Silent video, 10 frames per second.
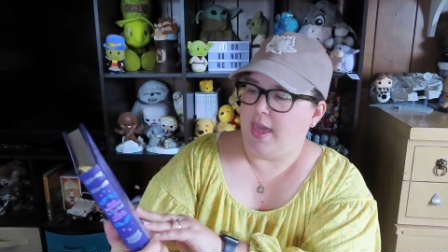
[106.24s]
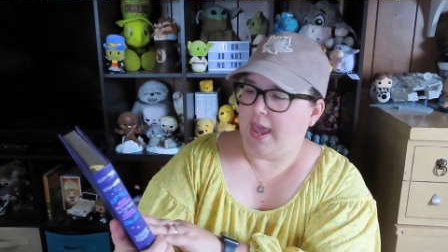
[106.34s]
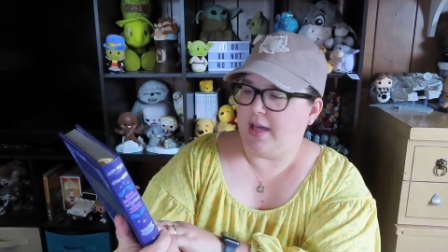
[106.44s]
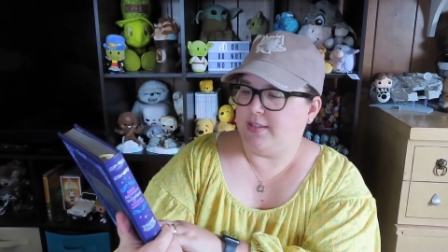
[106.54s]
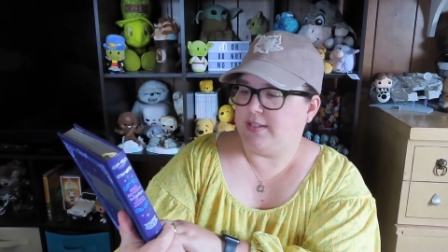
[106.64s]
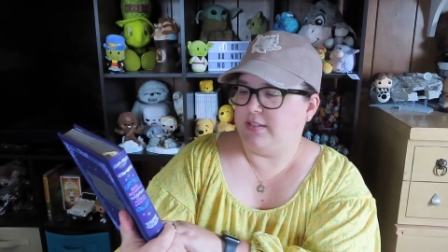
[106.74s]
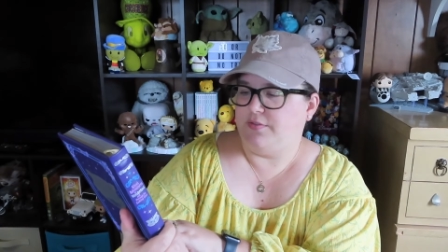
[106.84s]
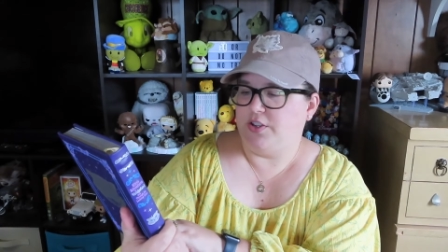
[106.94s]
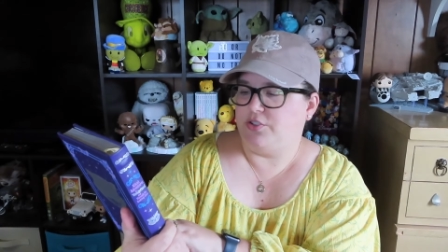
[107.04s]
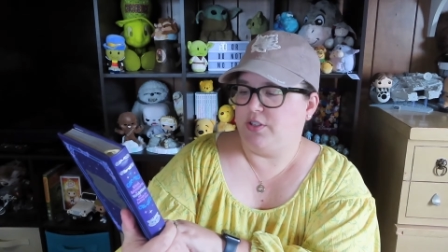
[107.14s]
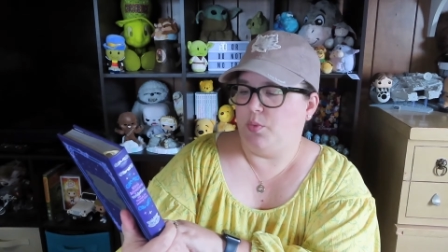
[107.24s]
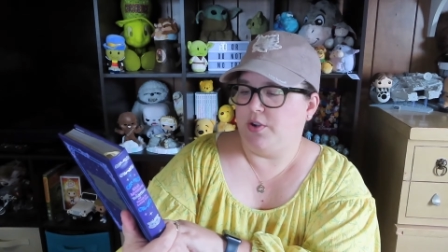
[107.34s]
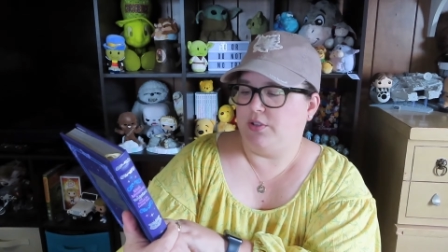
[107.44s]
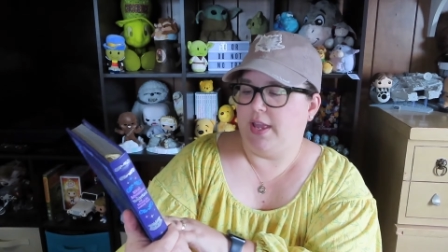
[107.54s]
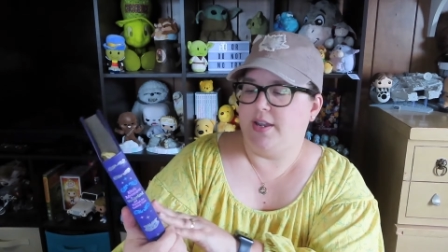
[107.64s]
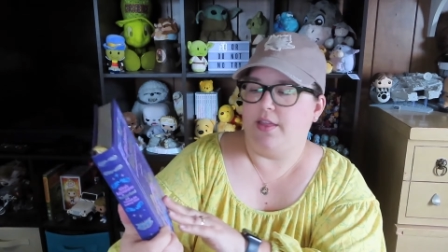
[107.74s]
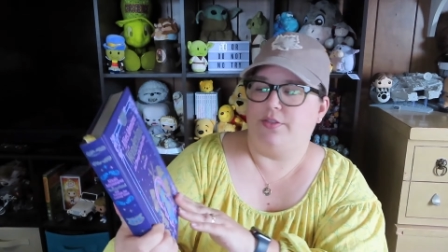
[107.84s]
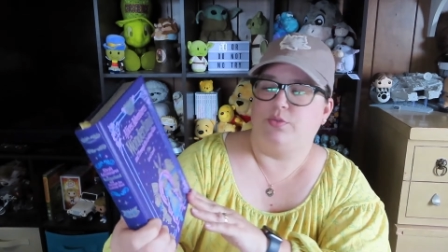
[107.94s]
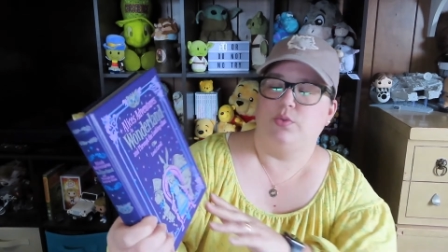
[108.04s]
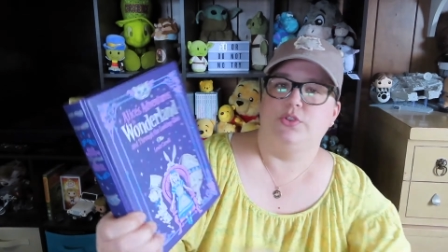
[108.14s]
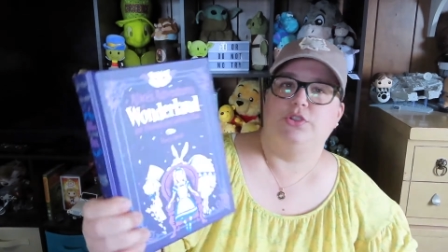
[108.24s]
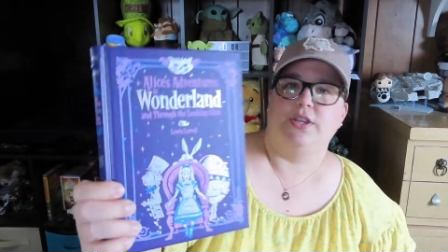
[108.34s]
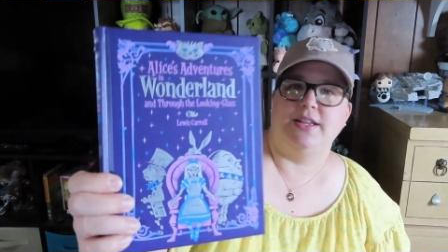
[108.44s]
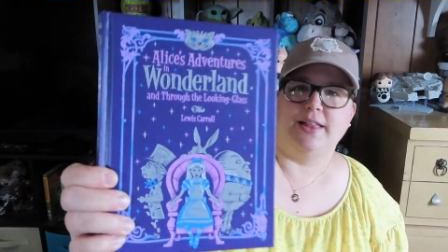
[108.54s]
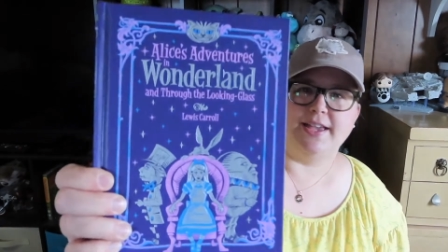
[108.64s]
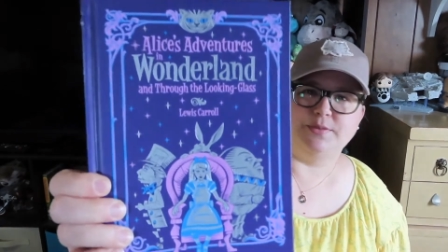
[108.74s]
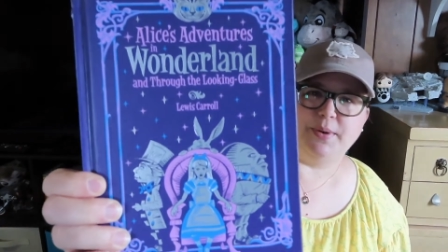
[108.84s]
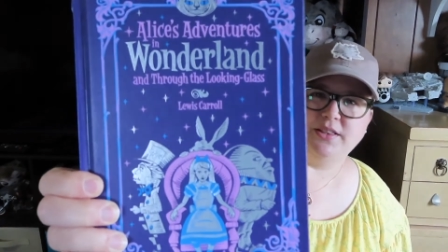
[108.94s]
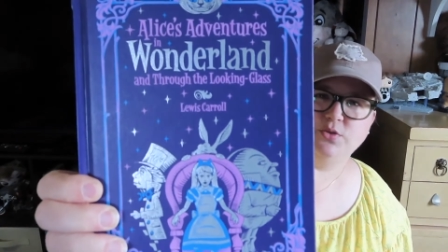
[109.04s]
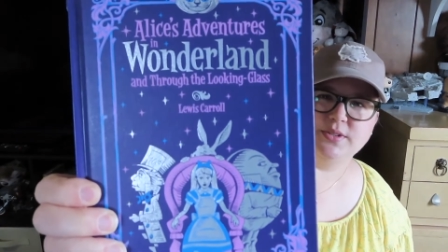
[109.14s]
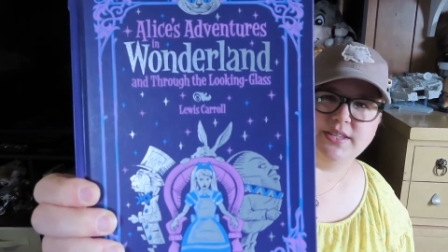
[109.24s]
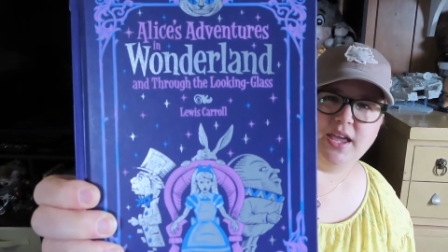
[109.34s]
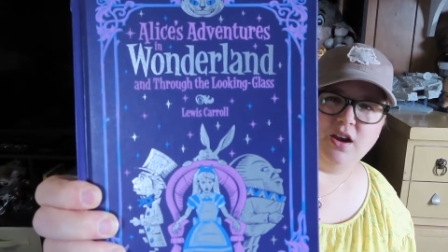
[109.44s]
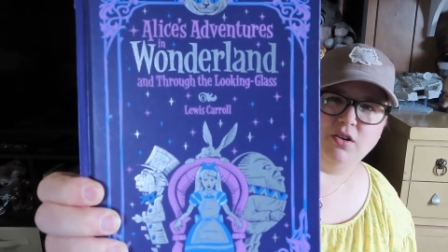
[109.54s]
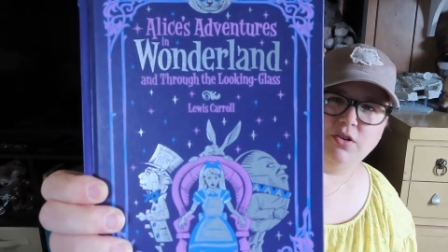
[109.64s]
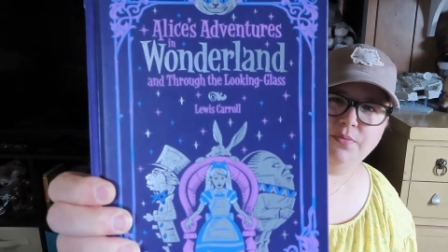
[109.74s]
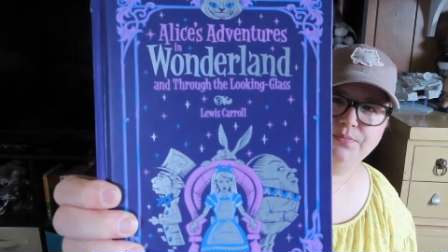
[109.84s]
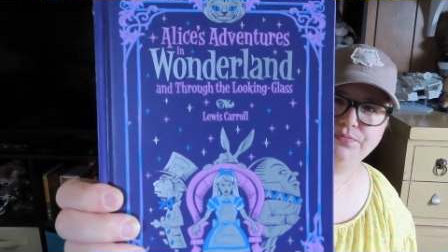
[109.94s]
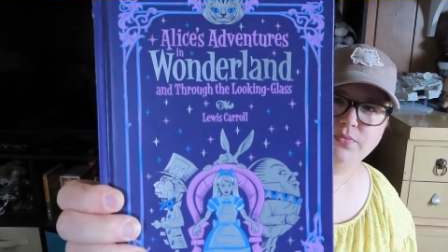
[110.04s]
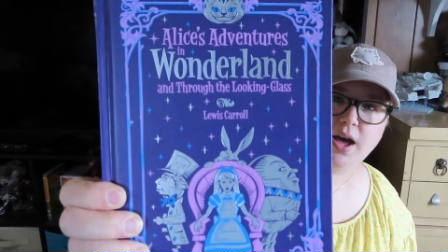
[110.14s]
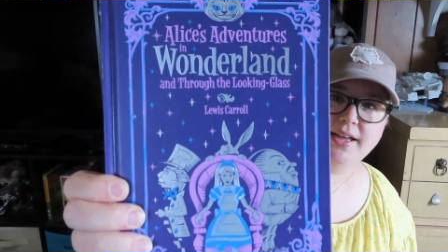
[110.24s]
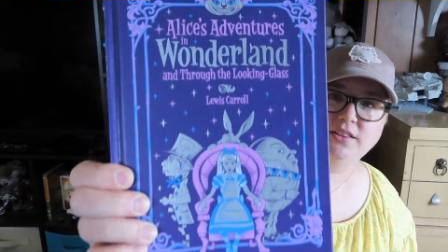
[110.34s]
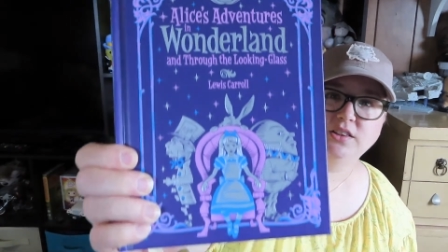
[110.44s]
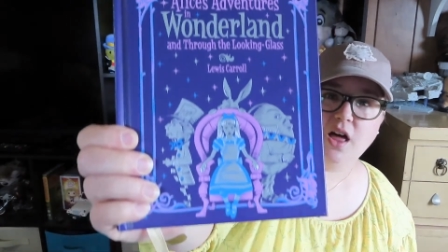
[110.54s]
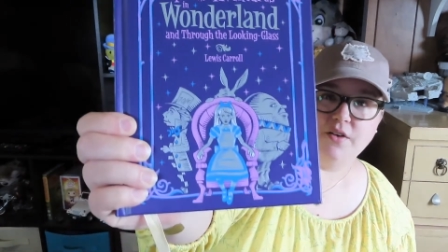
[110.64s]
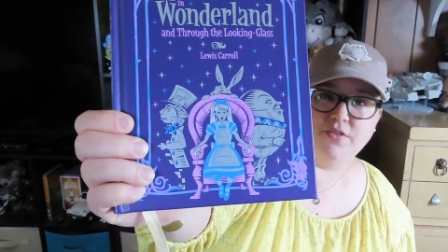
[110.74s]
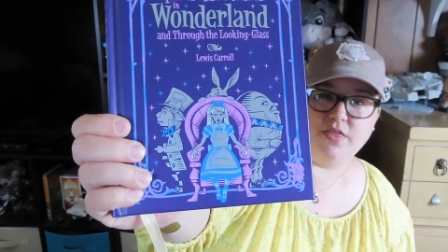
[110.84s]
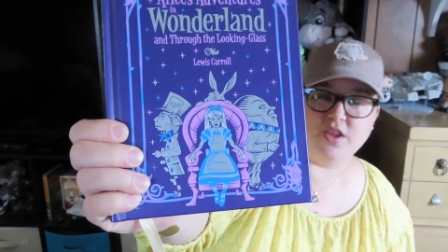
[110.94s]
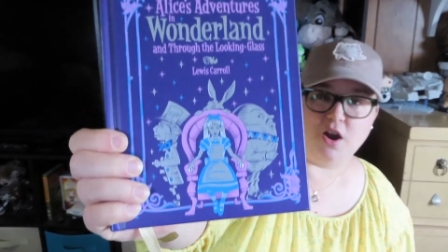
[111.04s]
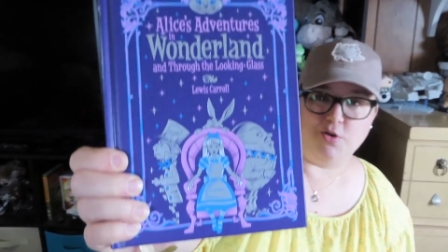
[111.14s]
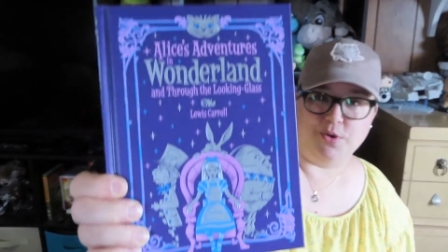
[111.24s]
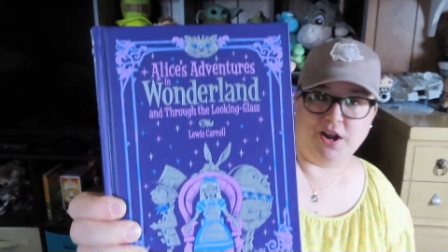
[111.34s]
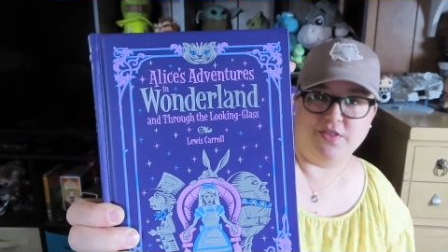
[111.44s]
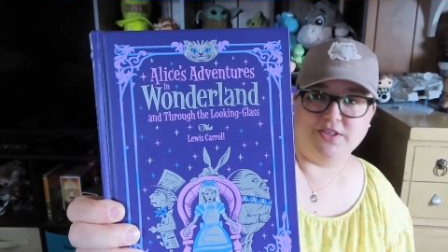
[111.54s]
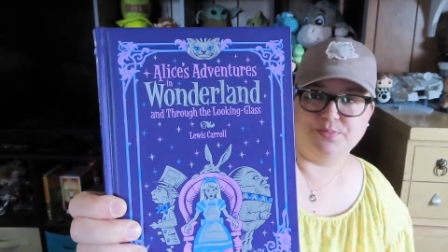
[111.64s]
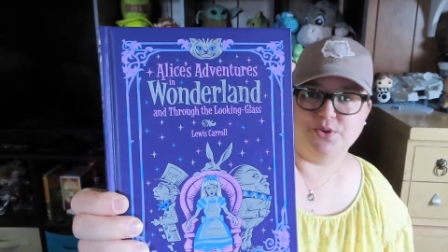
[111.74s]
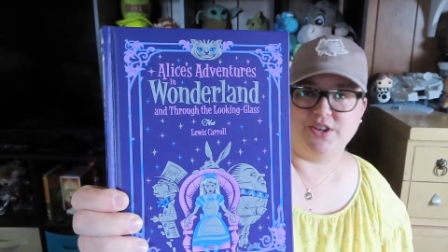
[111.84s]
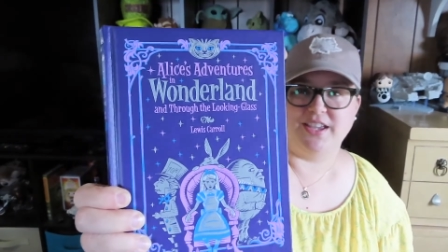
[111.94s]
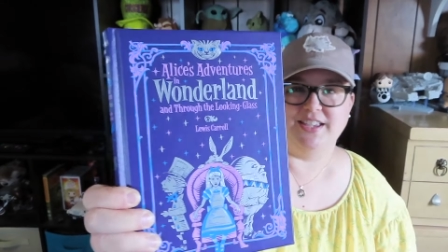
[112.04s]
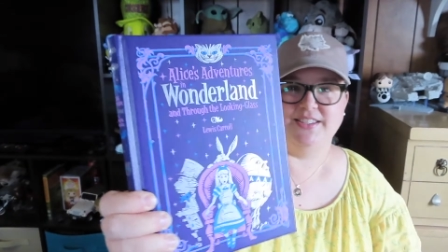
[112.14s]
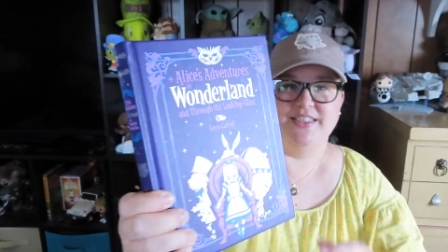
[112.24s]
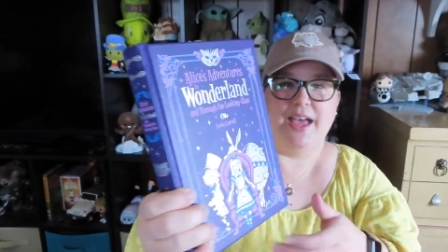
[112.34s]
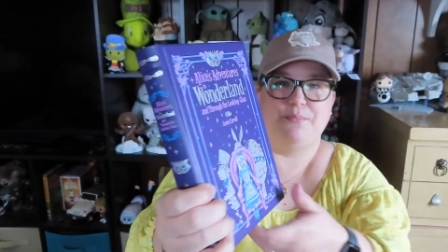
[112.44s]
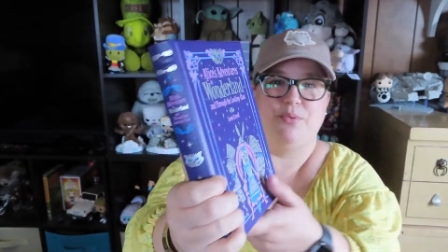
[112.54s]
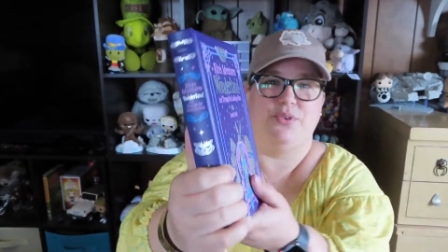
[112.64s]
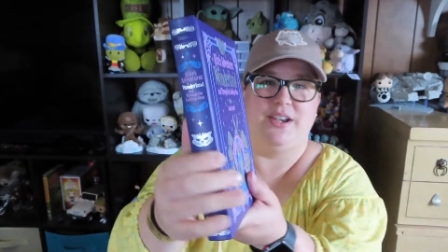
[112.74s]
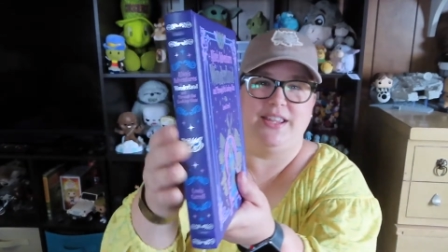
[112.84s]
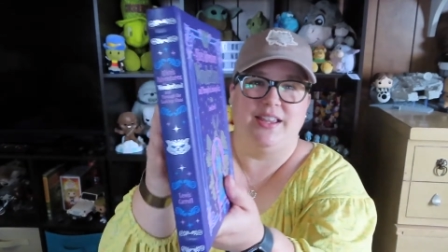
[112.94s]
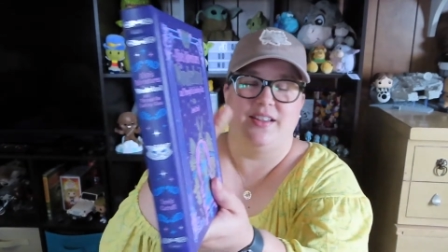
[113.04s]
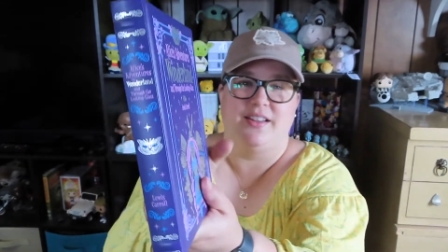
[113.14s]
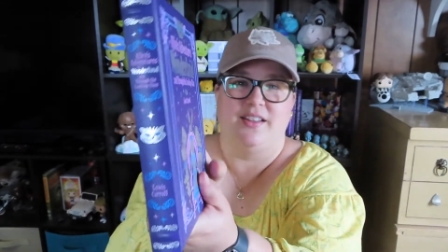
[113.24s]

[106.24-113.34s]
Alice's Adventures in Wonderland and Through the Looking Glass by Lewis Carroll. I love the artwork on this book. Isn't that pretty?